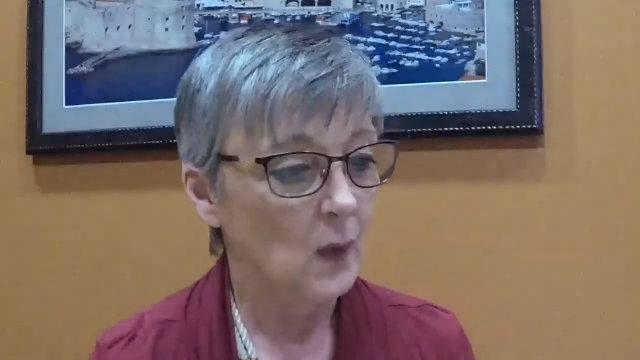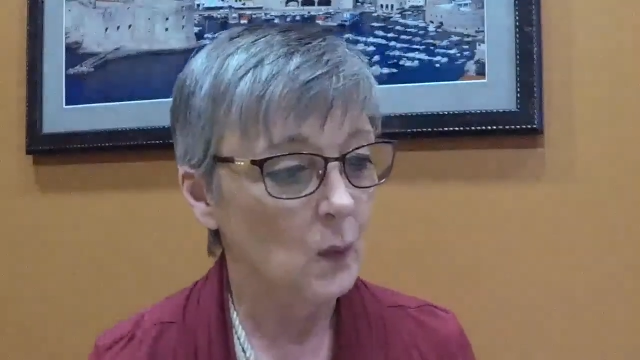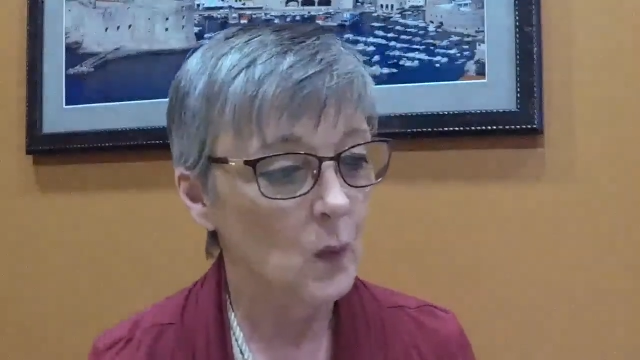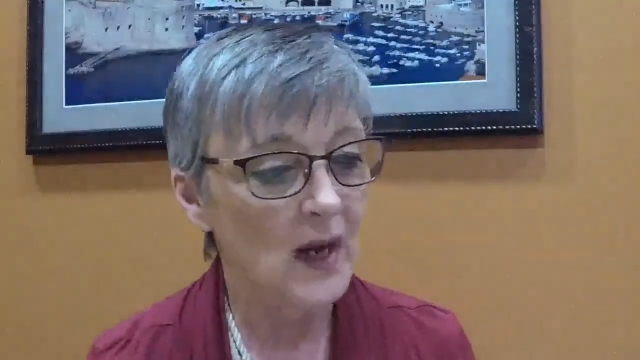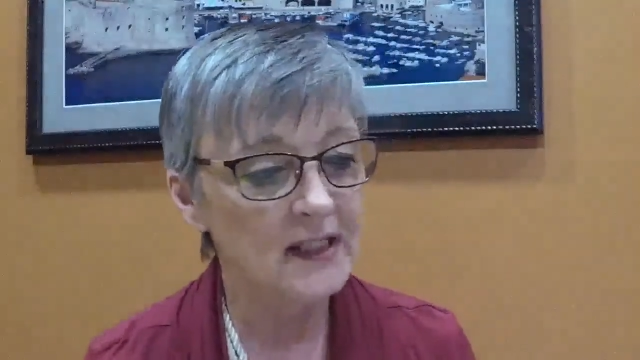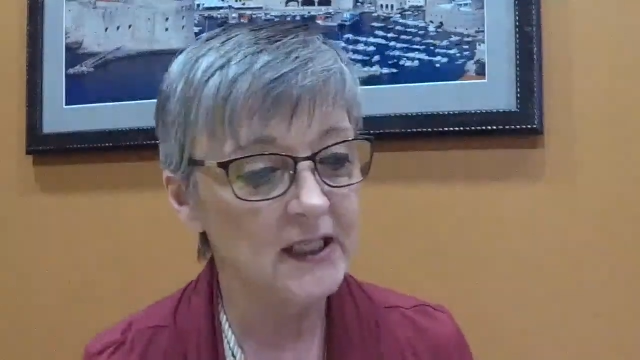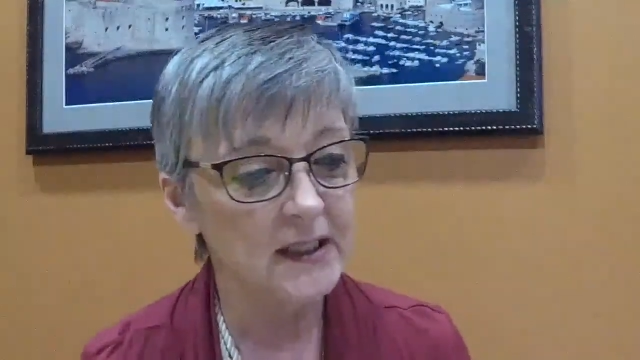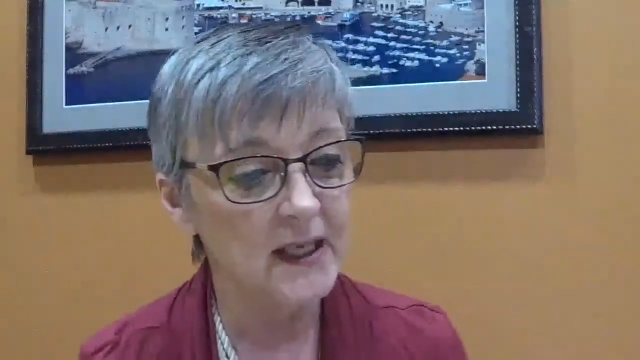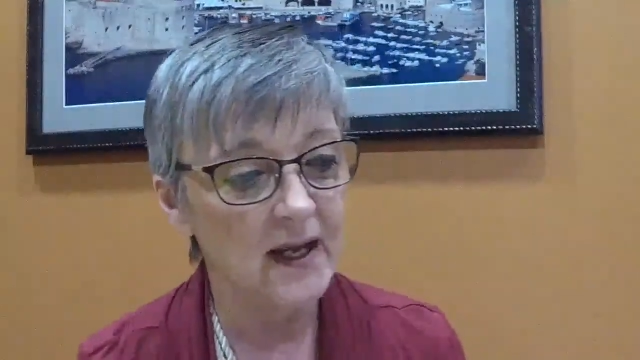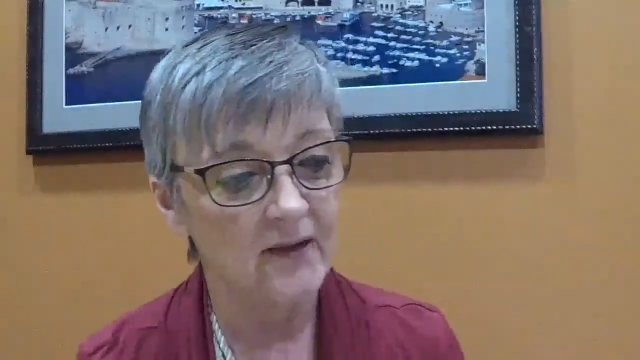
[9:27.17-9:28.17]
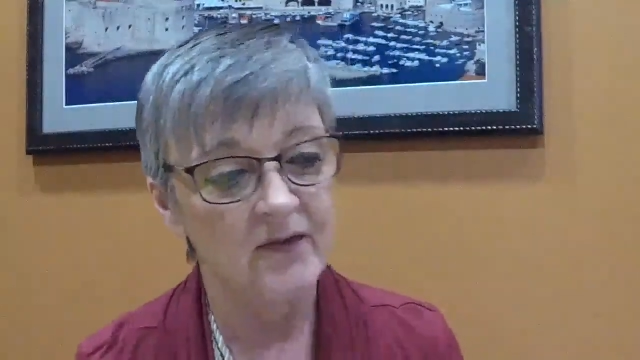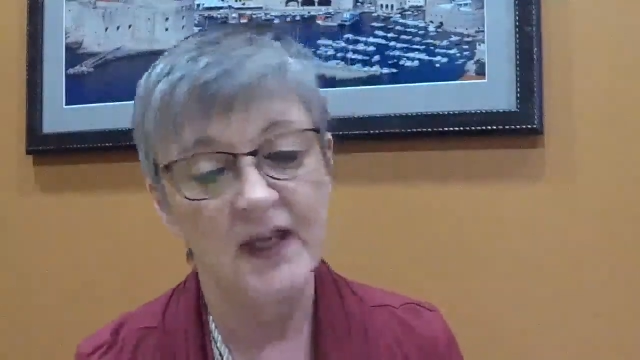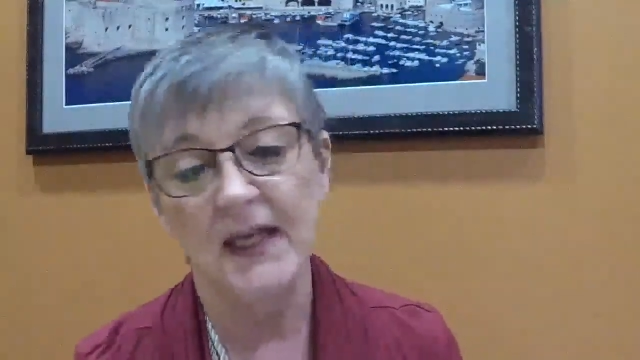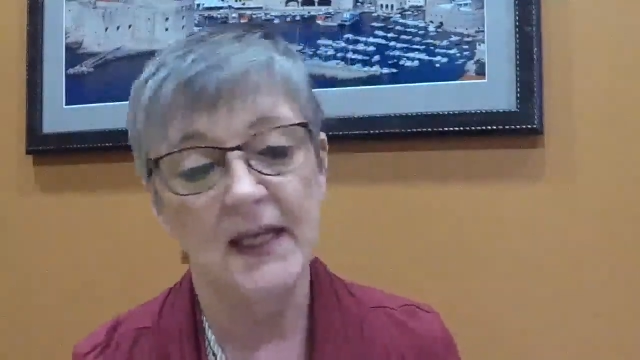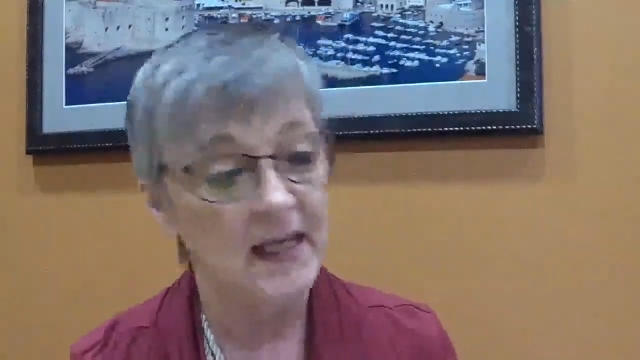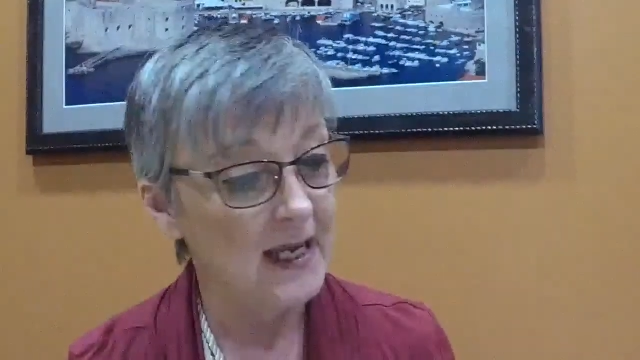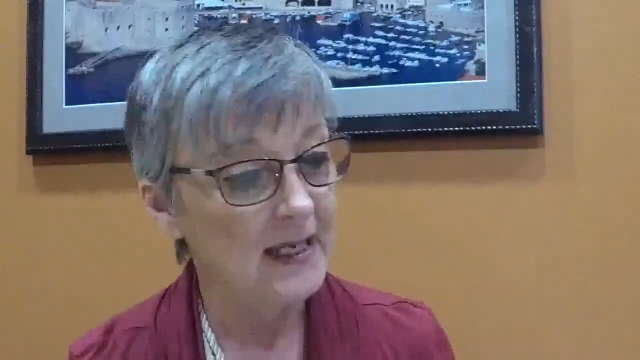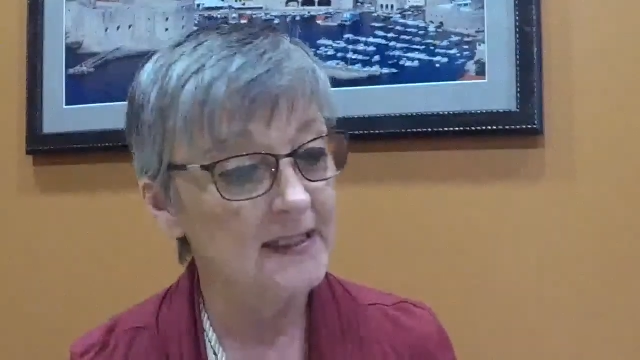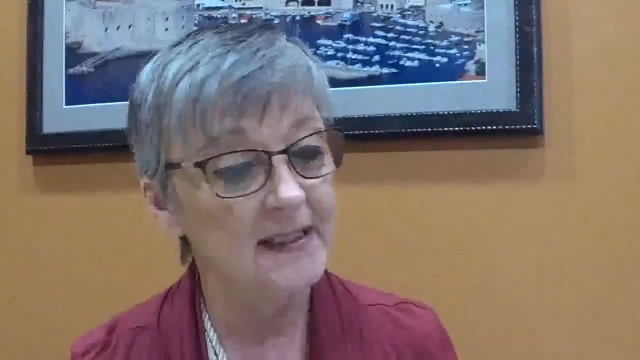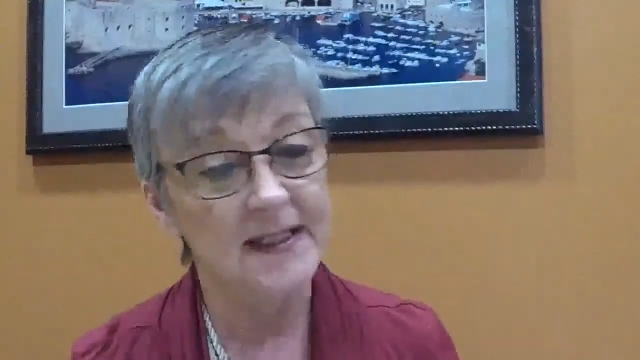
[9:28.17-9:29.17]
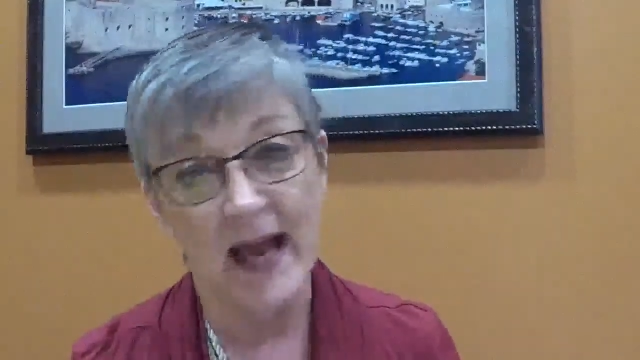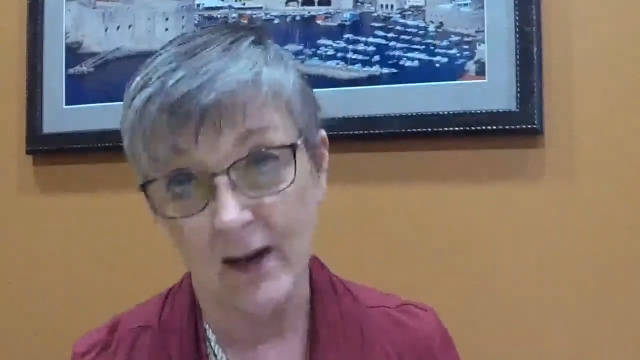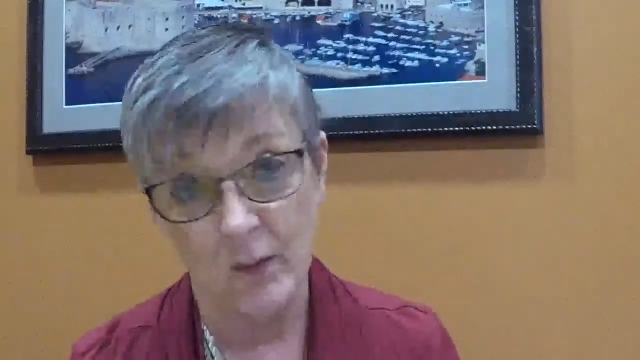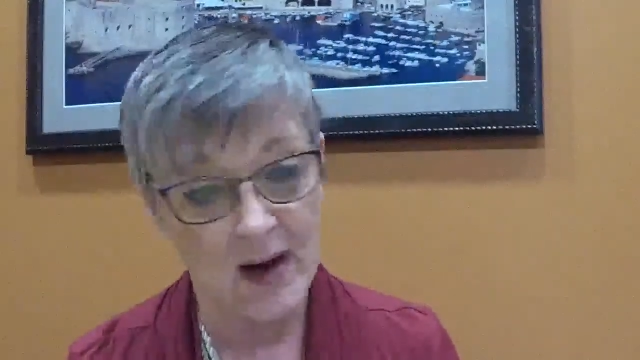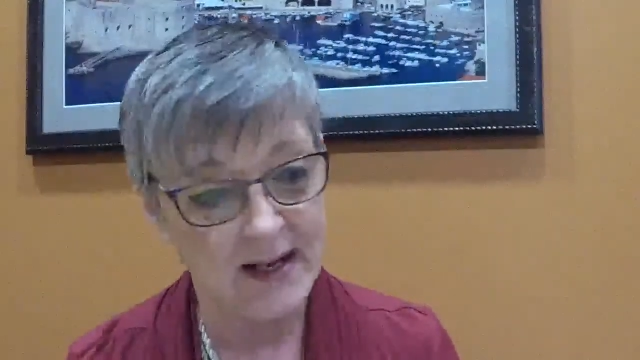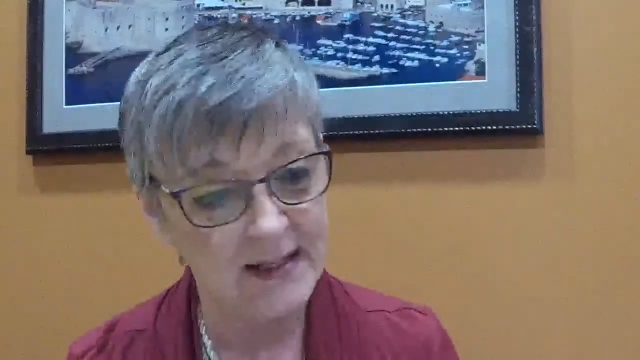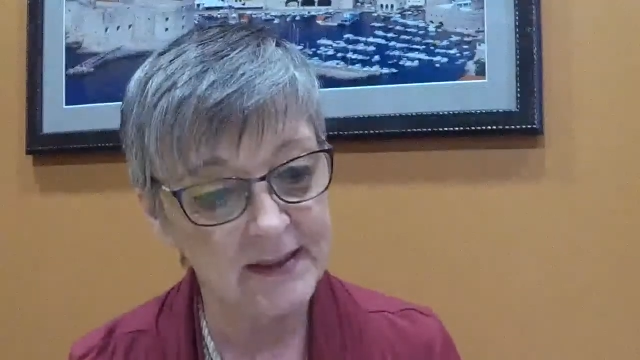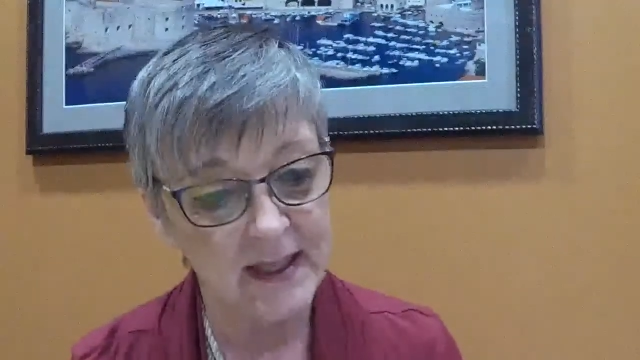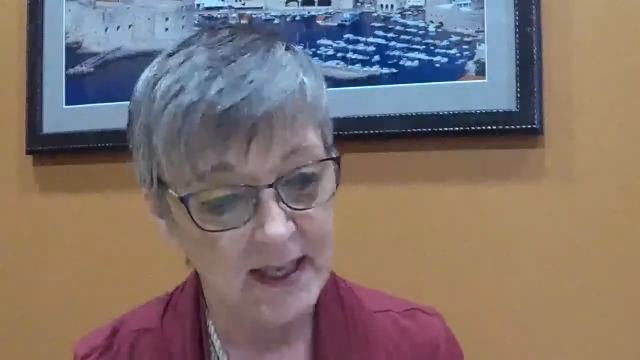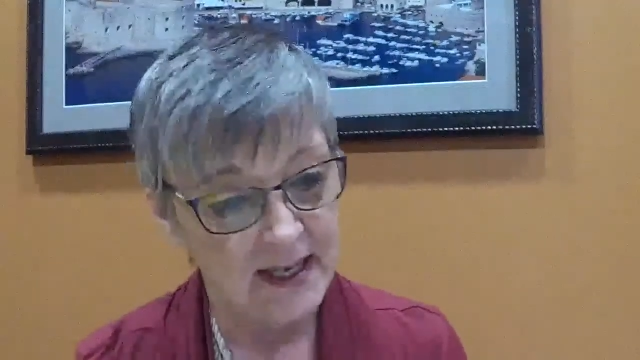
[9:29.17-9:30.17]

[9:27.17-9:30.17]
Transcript: Runyon v. Zacharias.